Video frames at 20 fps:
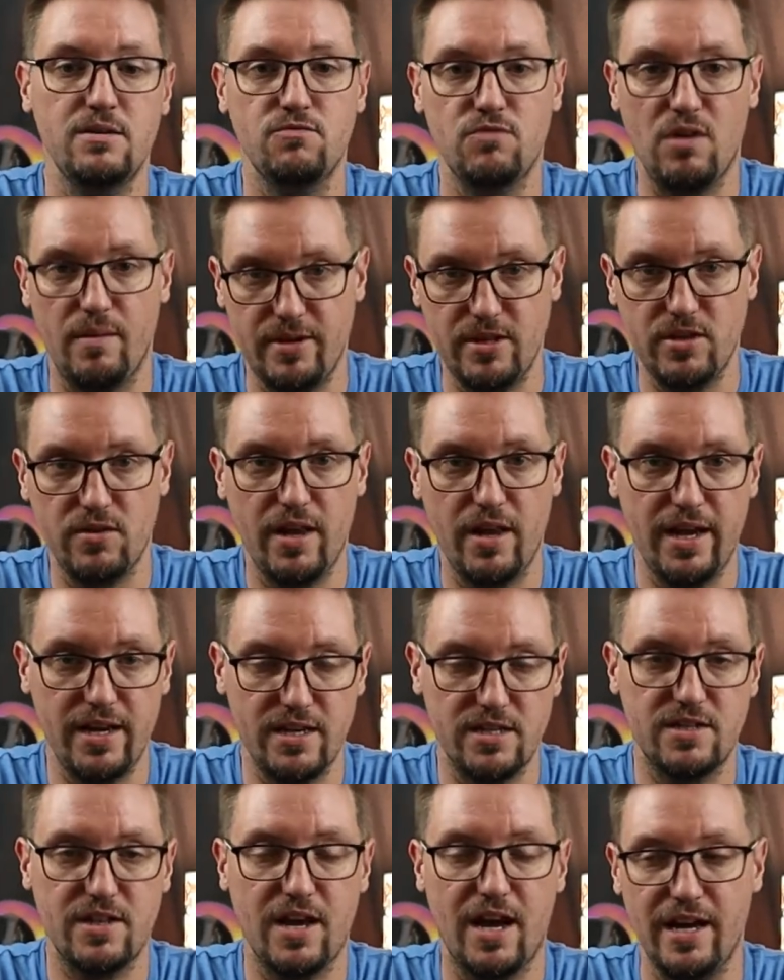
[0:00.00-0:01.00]
rubbing their
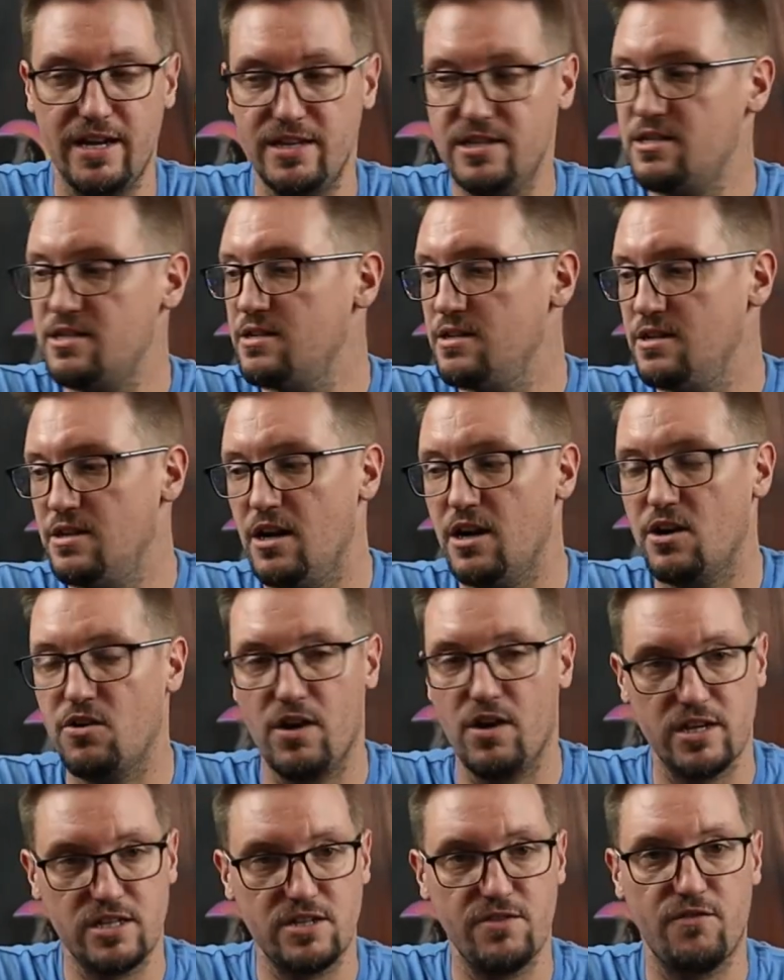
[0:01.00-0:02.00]
legs, thighs
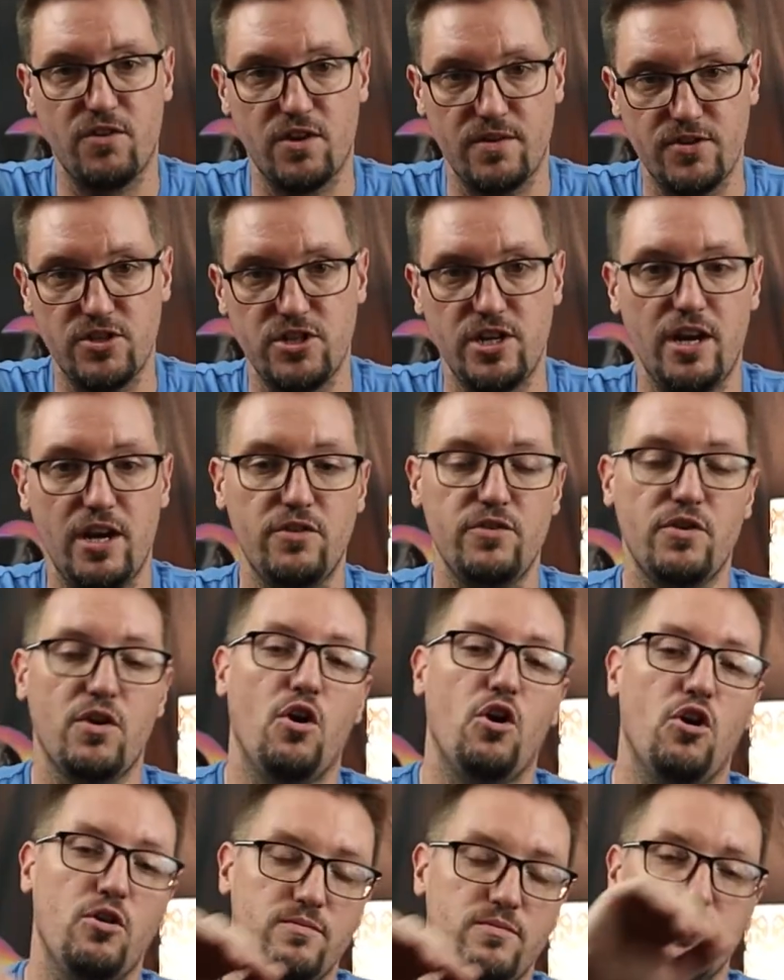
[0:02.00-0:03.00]
across the front of a chair, their
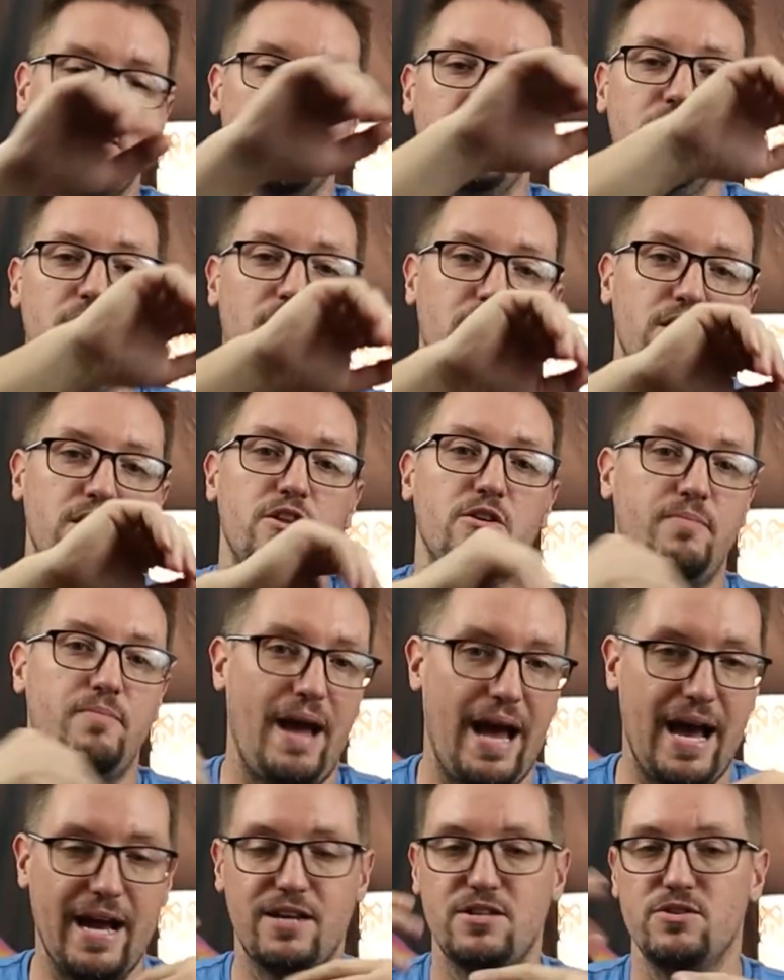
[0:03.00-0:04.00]
arms, their
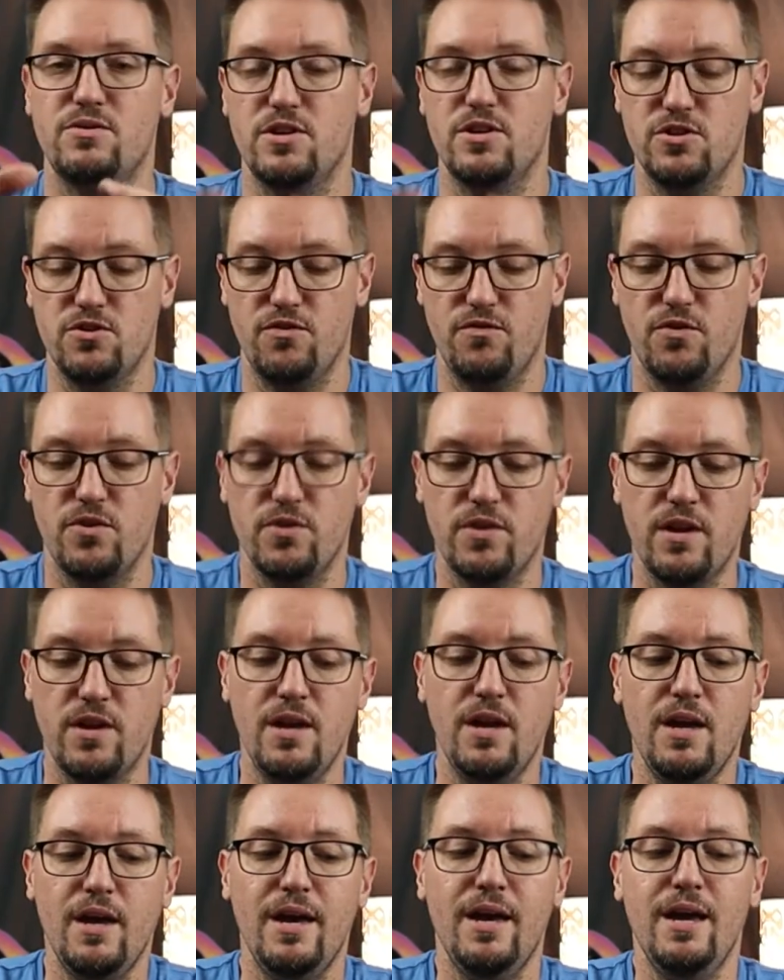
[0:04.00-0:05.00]
back, so on and so forth.
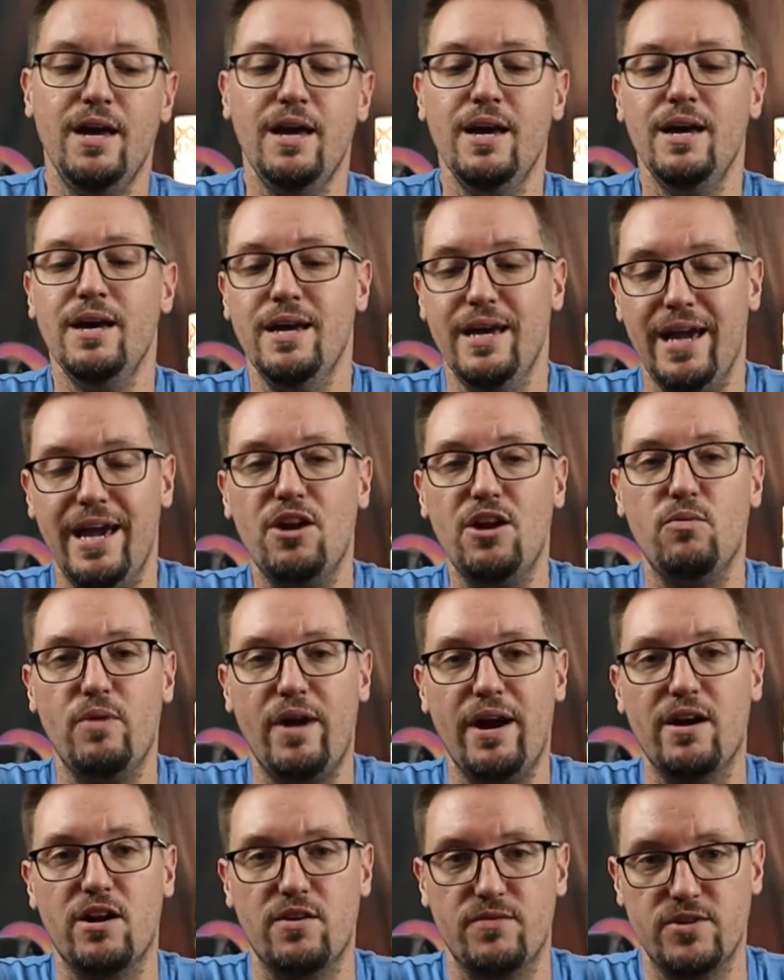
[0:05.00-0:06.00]
It'll
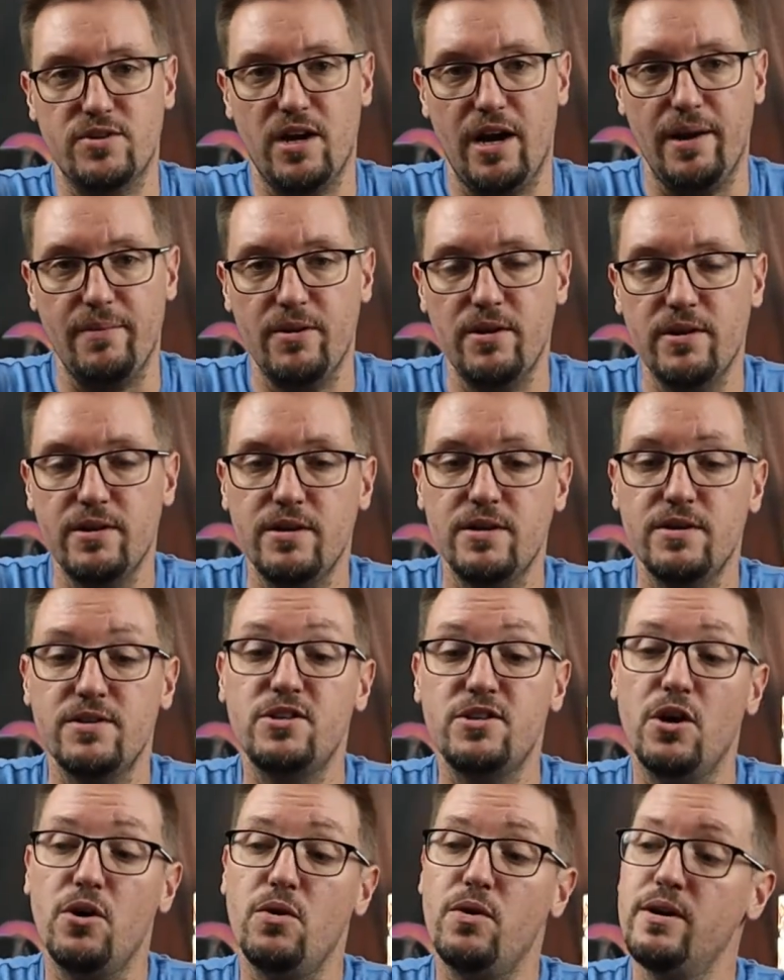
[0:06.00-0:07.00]
wear out over time.
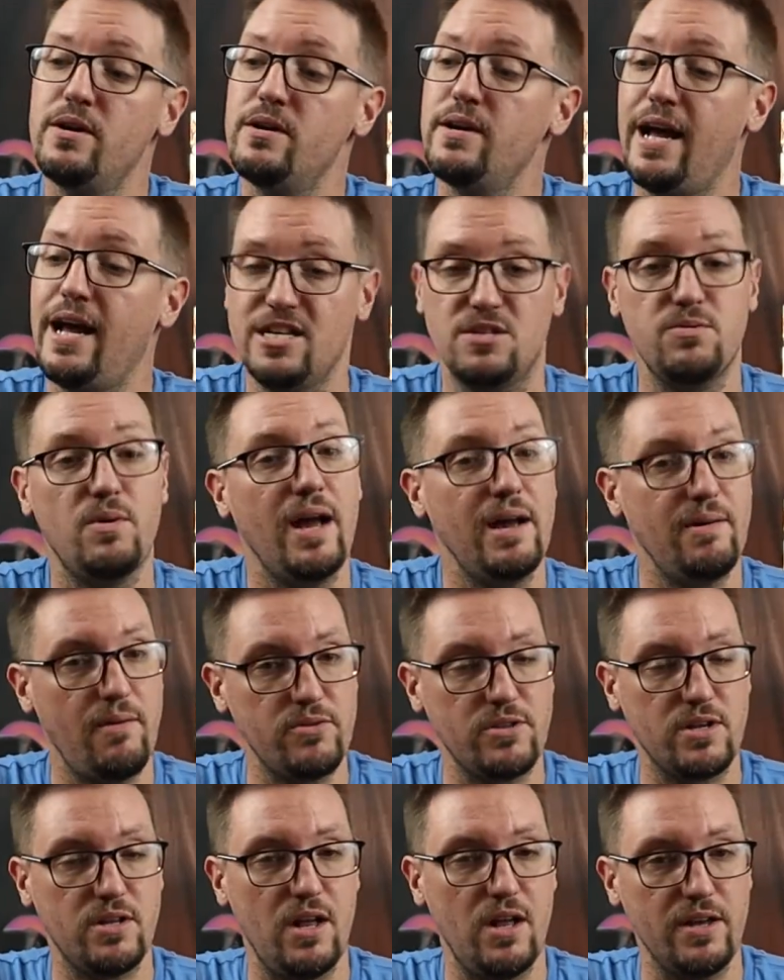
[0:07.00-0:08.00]
So hence why I went
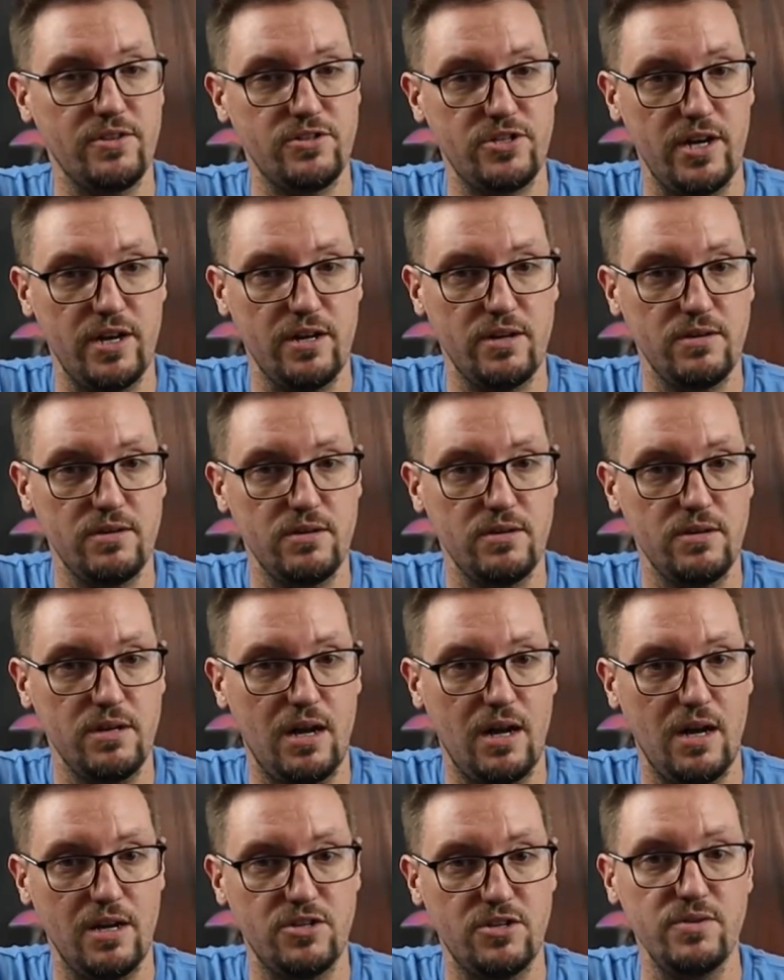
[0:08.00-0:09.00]
with the cloth chair,
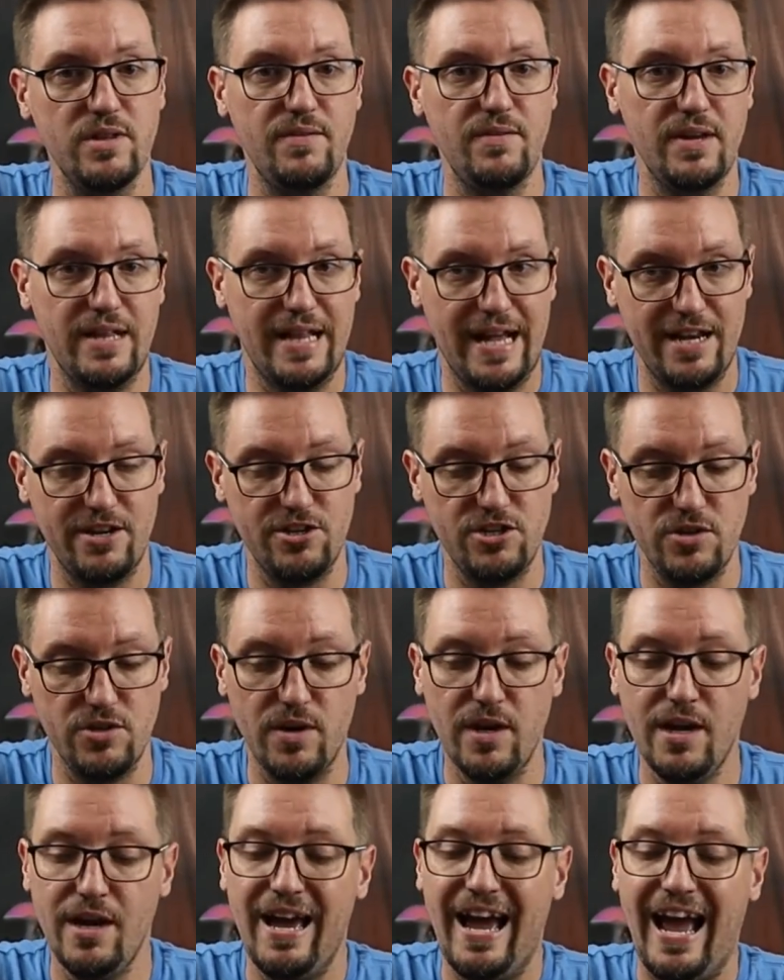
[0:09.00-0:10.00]
to alleviate that issue.
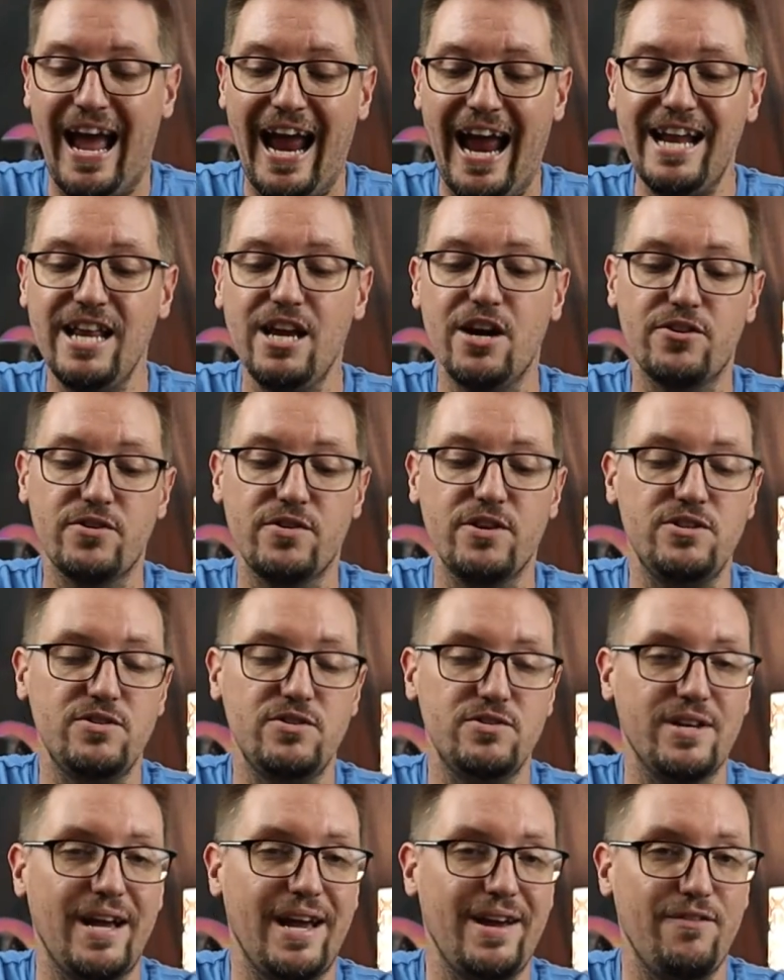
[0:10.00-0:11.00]
Any other
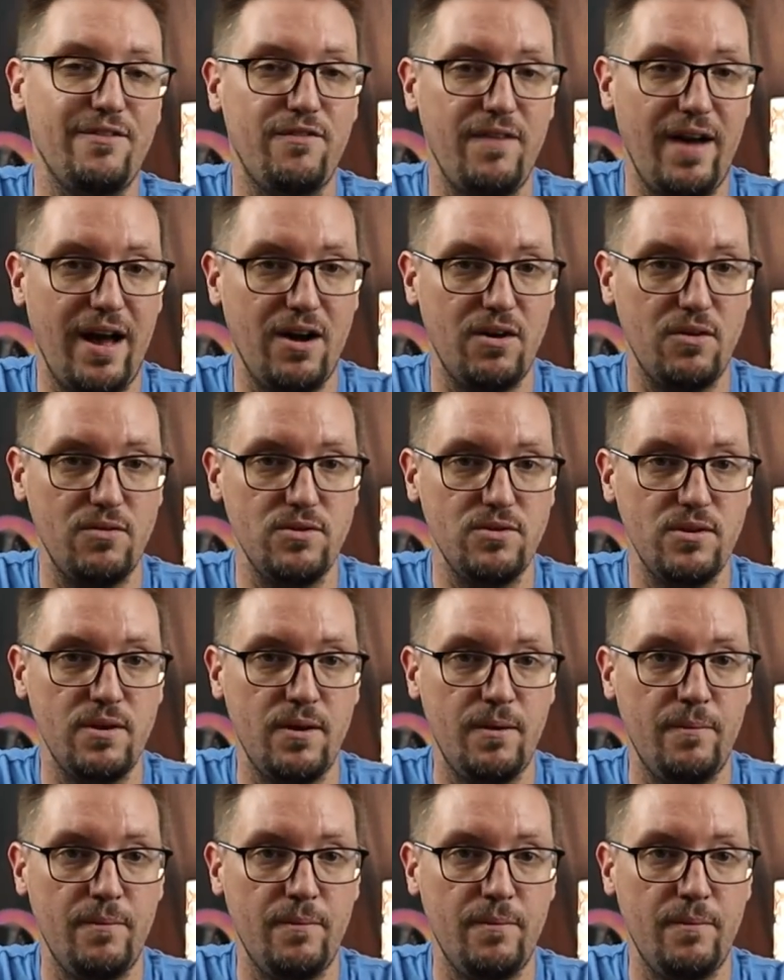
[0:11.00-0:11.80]
issues I have found,